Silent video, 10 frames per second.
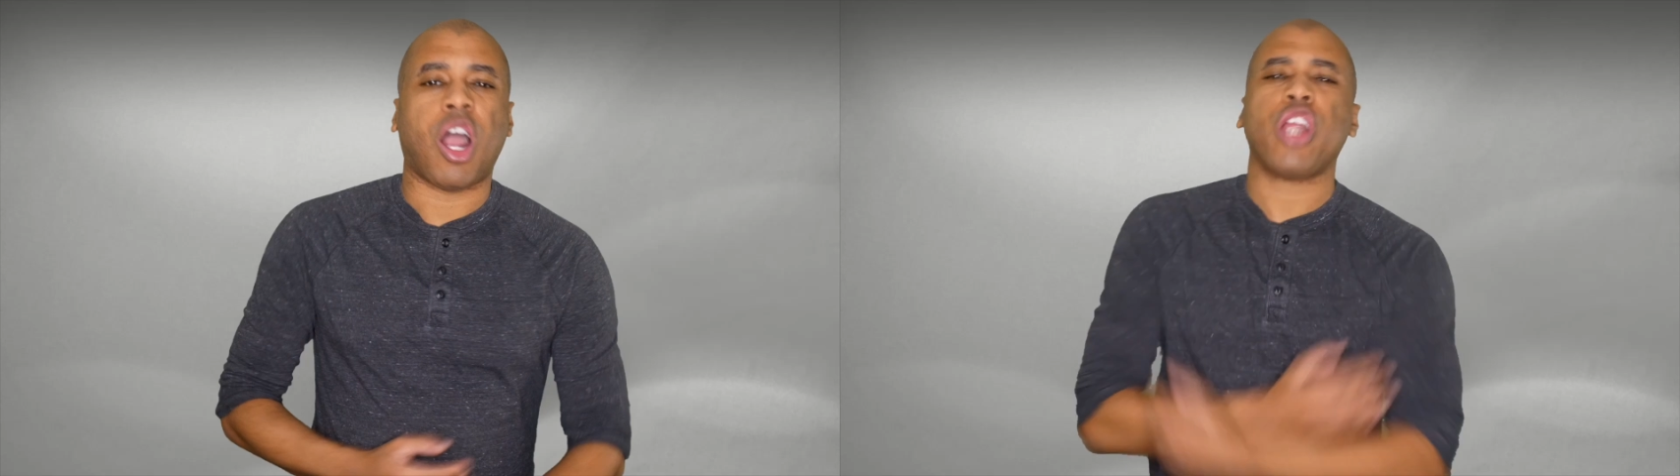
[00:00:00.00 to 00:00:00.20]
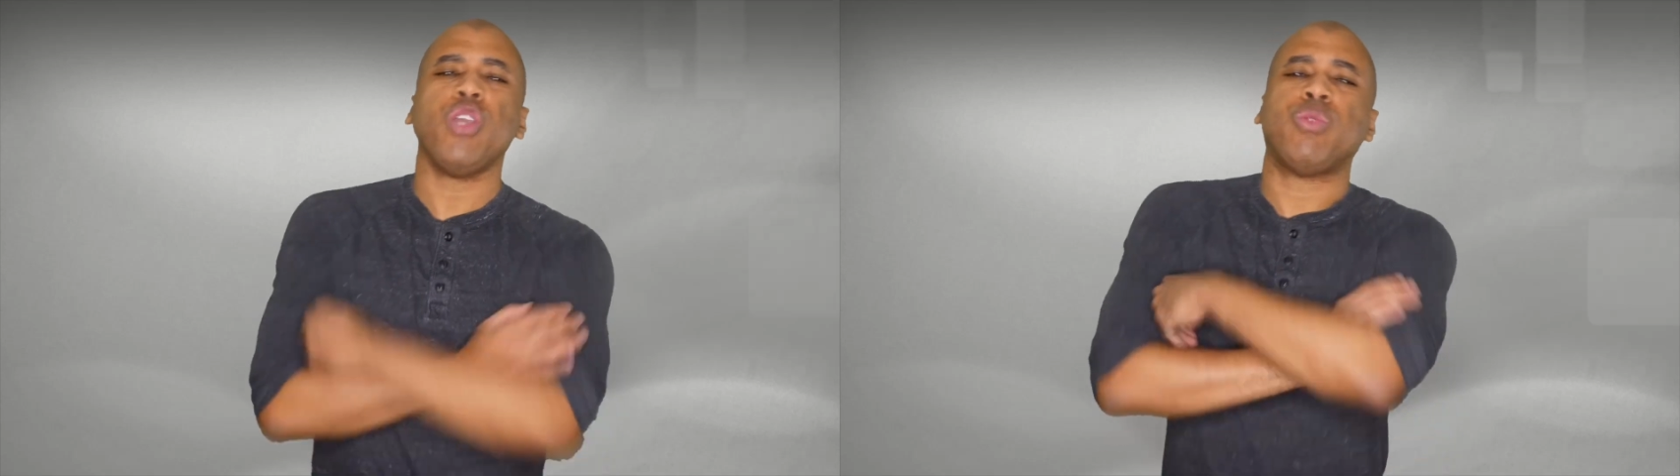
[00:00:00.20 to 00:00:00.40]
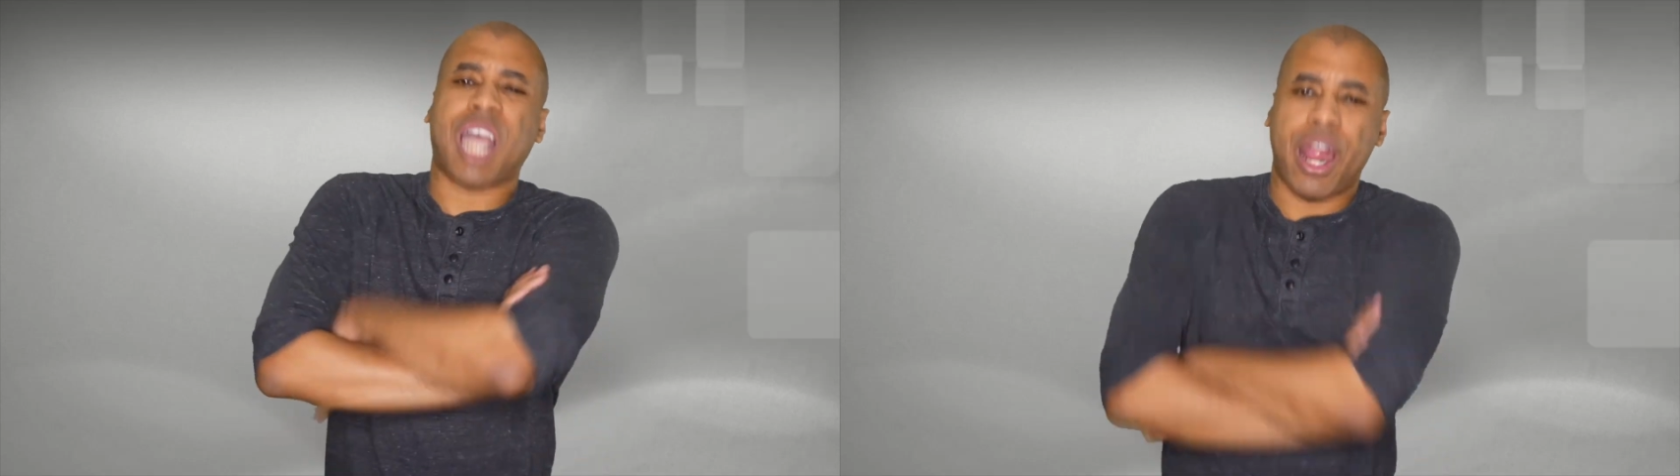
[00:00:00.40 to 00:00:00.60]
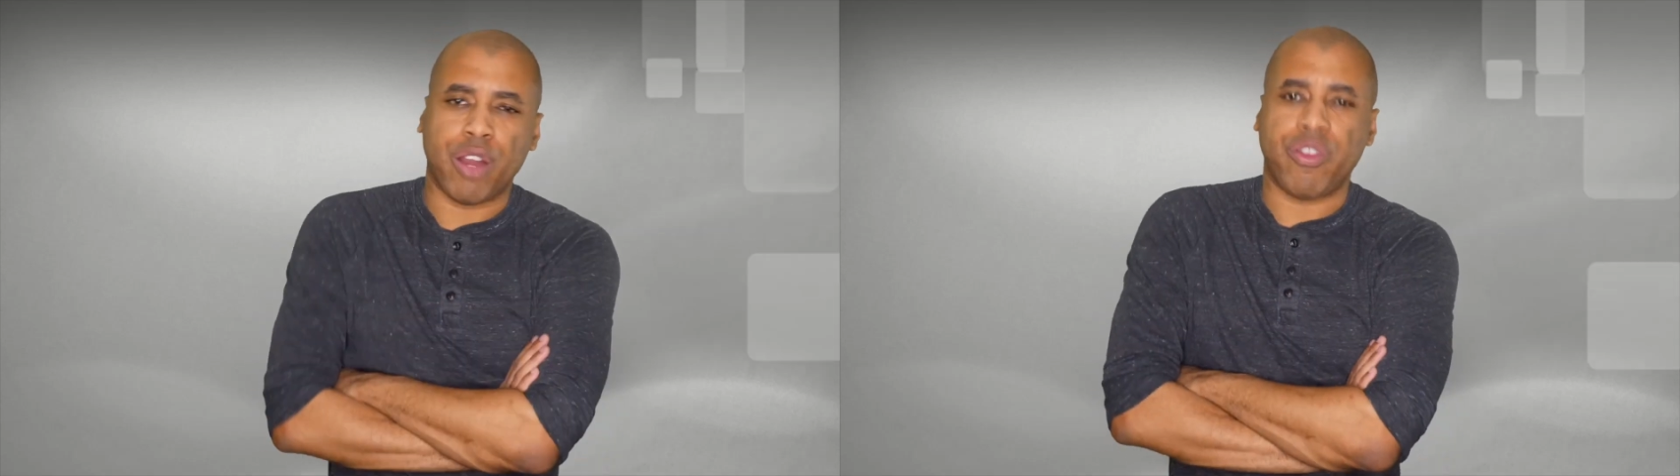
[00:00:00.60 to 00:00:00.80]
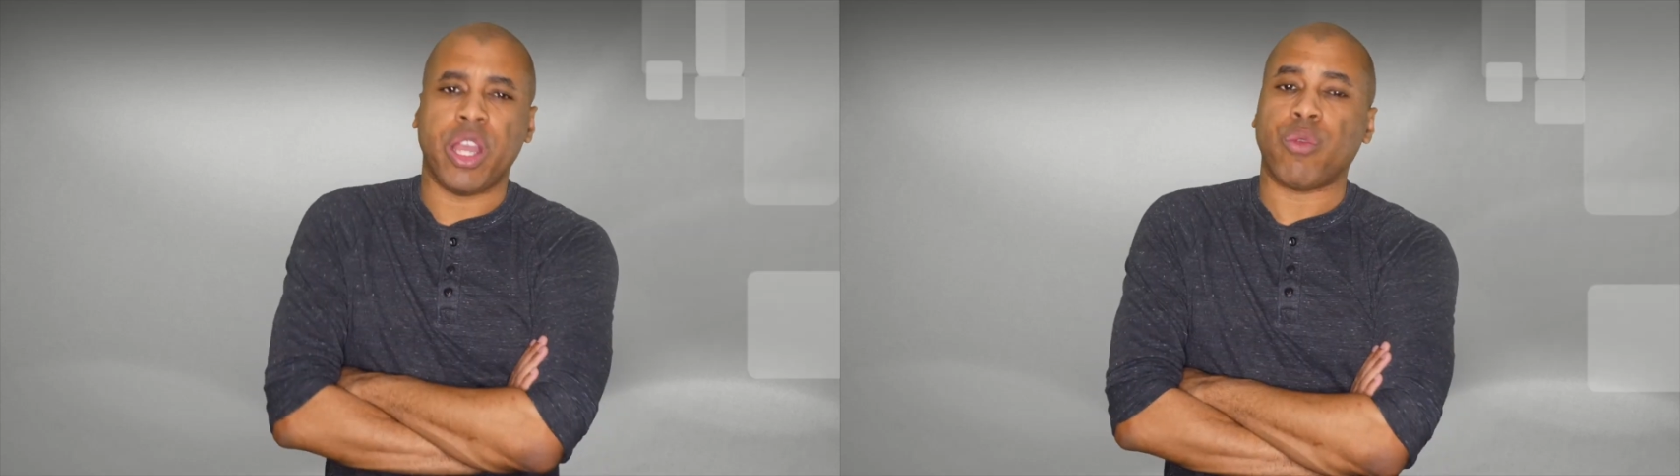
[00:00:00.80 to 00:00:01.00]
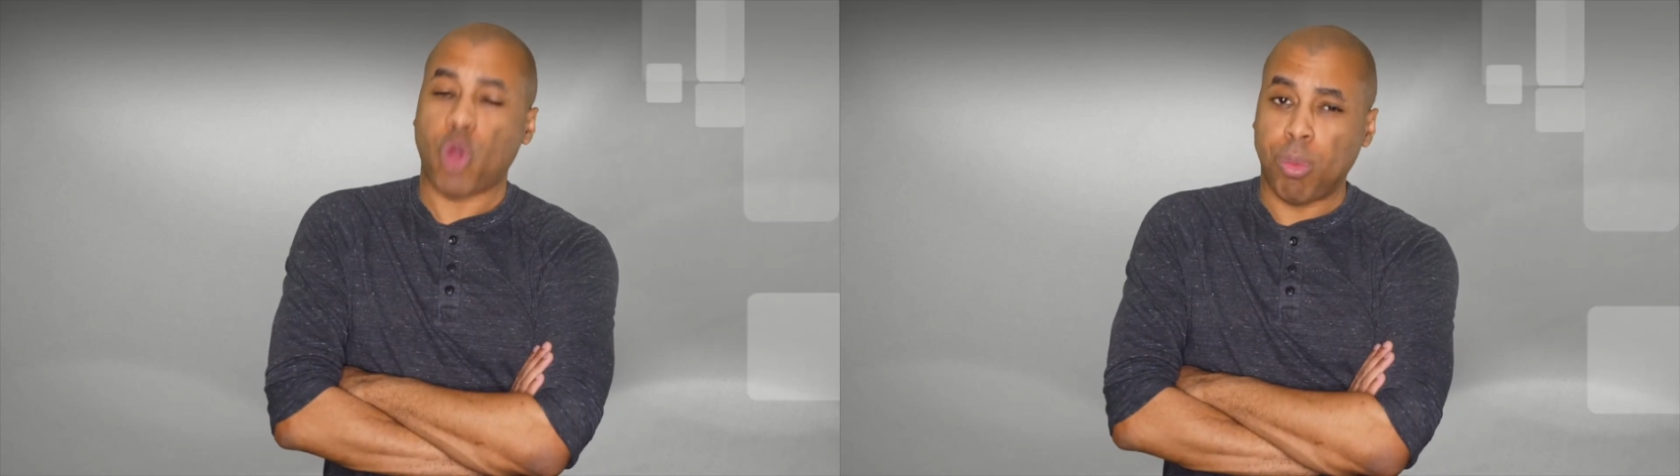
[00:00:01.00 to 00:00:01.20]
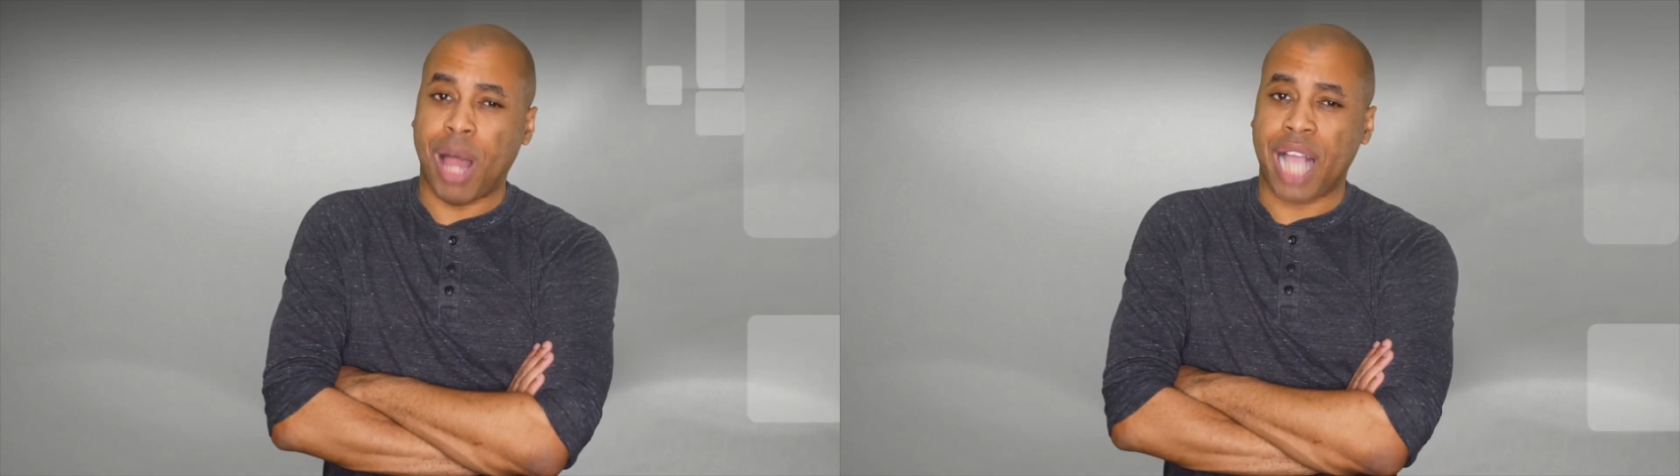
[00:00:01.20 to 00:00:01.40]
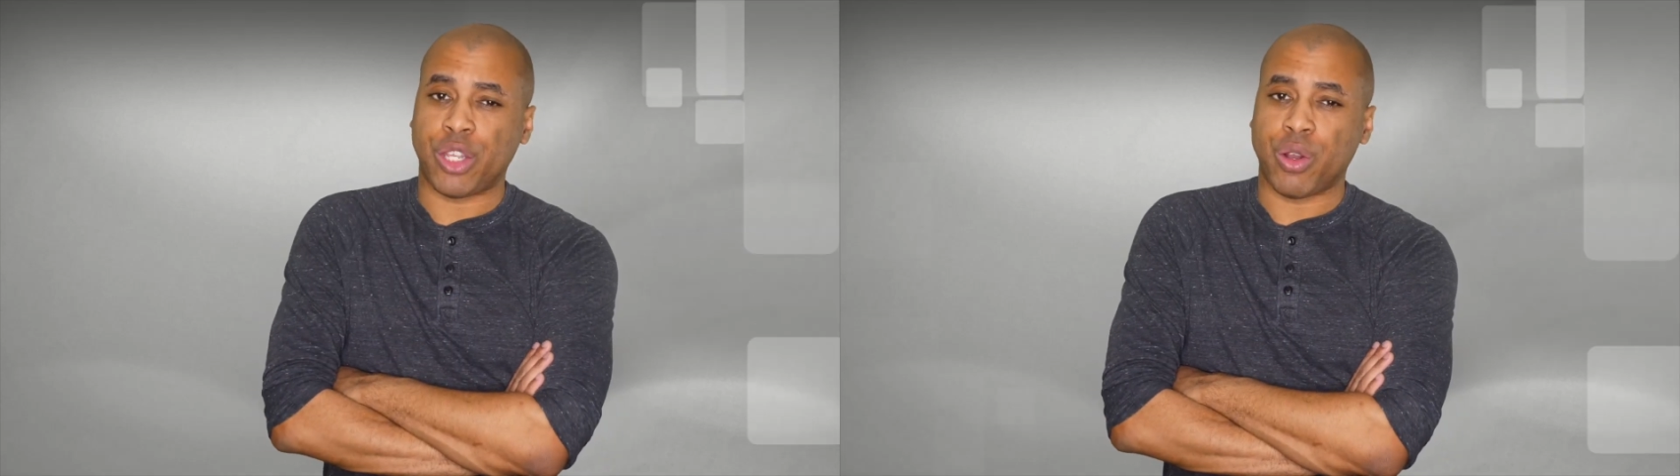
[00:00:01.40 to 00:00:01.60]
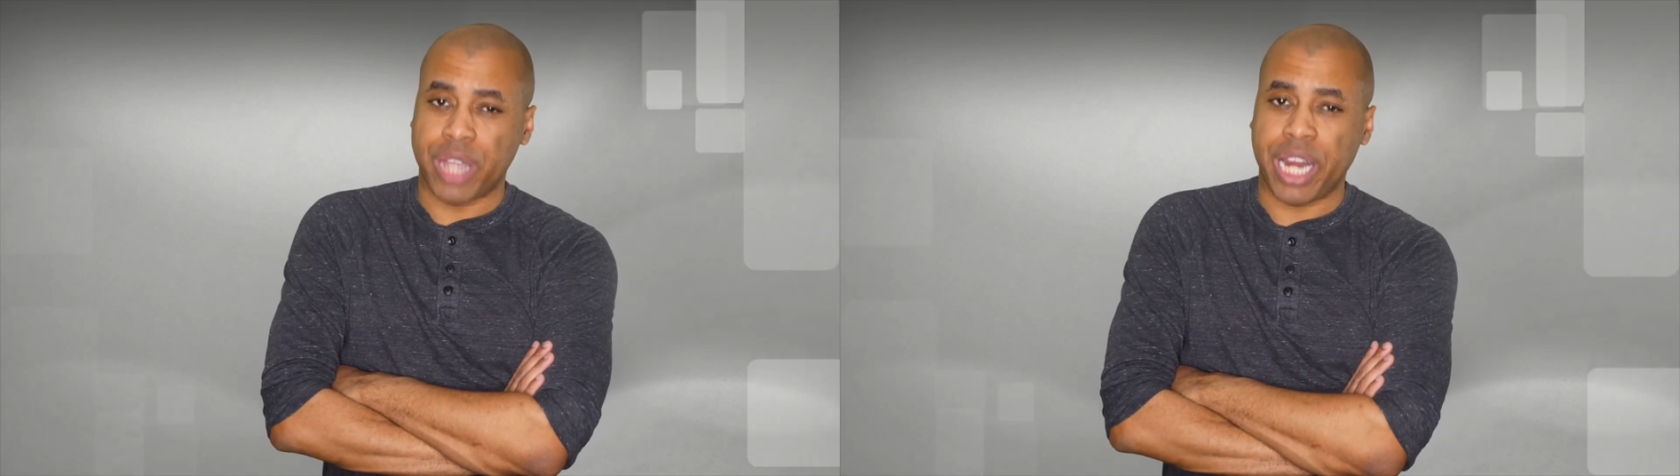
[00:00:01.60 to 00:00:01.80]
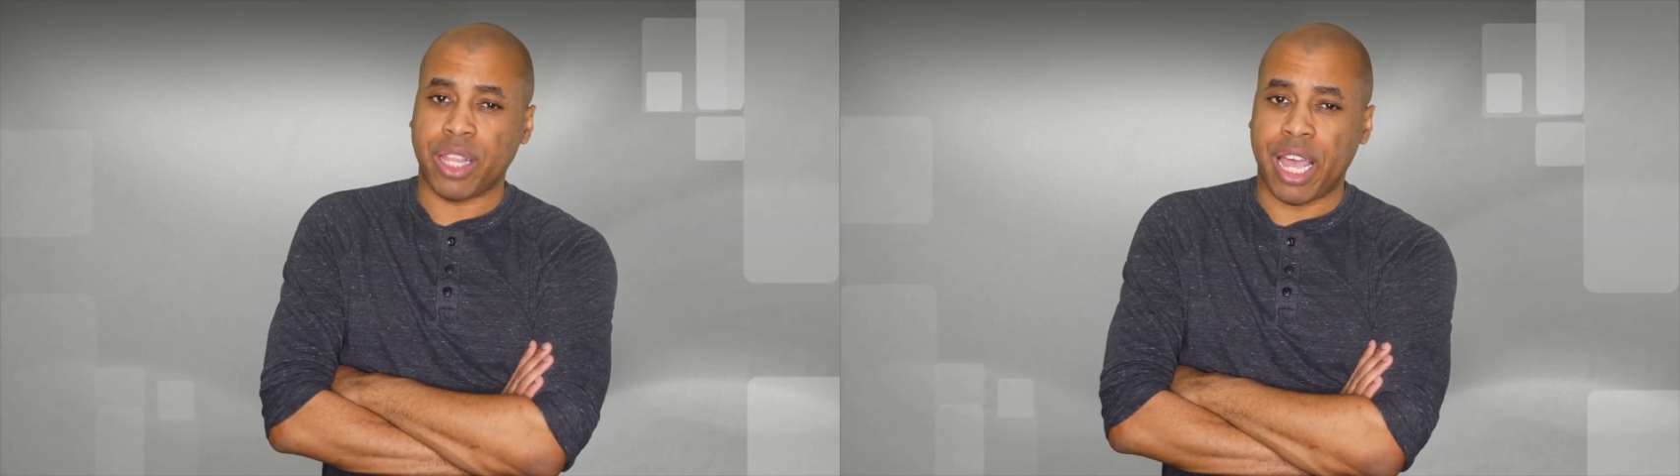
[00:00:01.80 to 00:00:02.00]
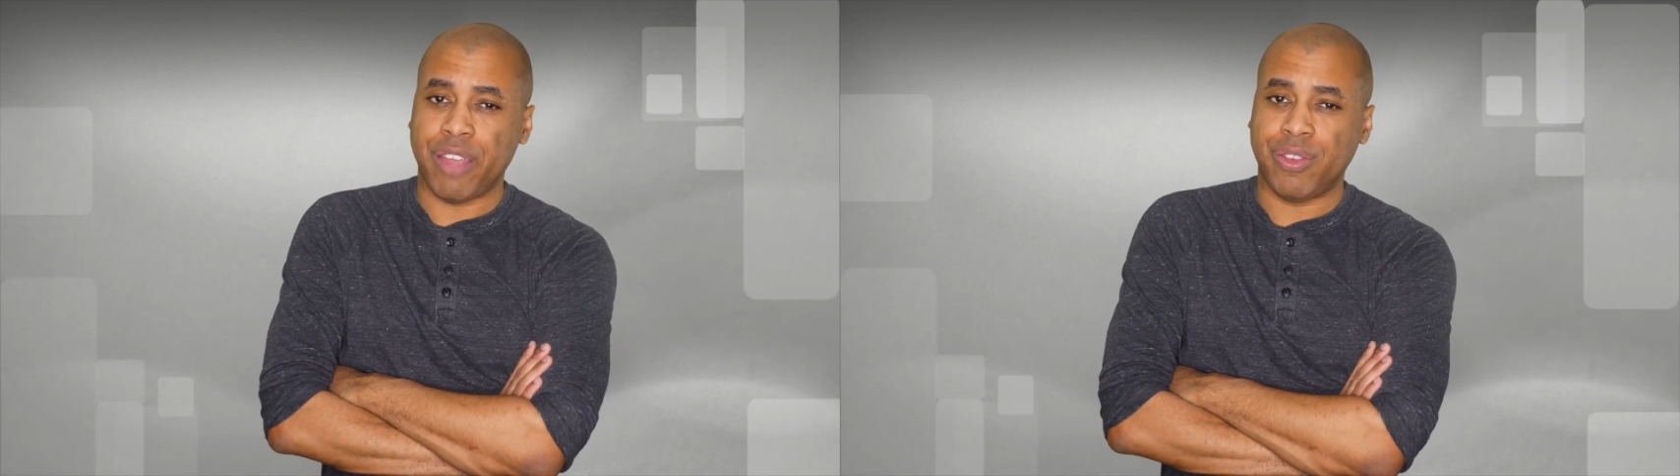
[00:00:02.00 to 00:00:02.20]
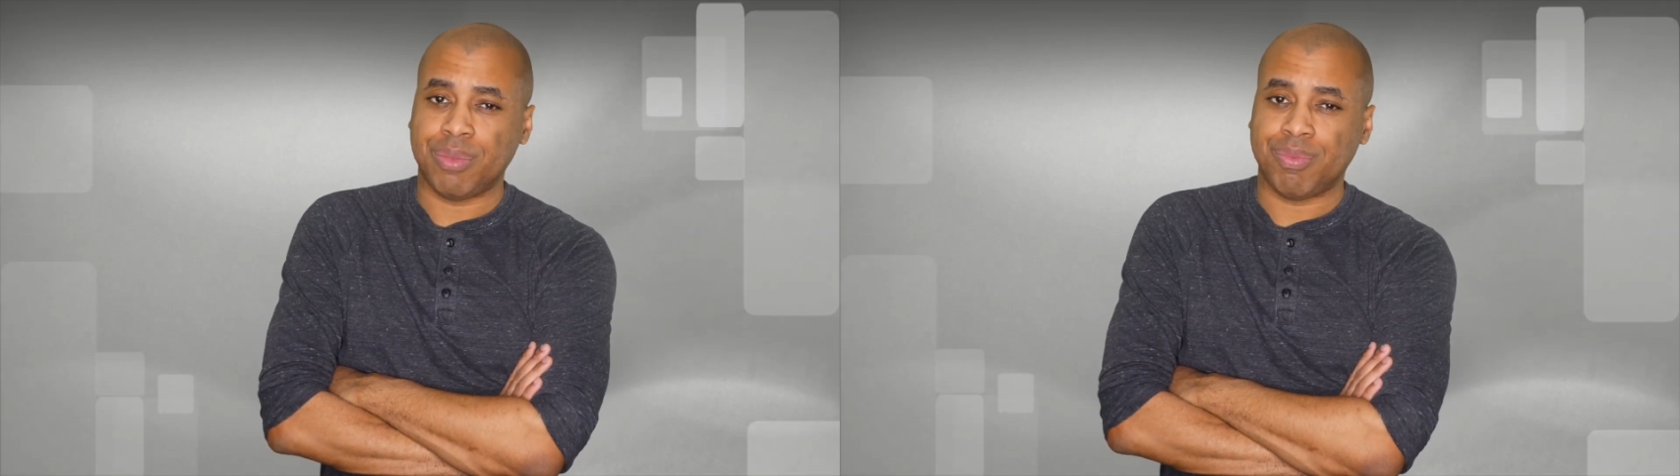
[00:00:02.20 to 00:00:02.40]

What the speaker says: Are you tired of hitting roadblocks in your dating life?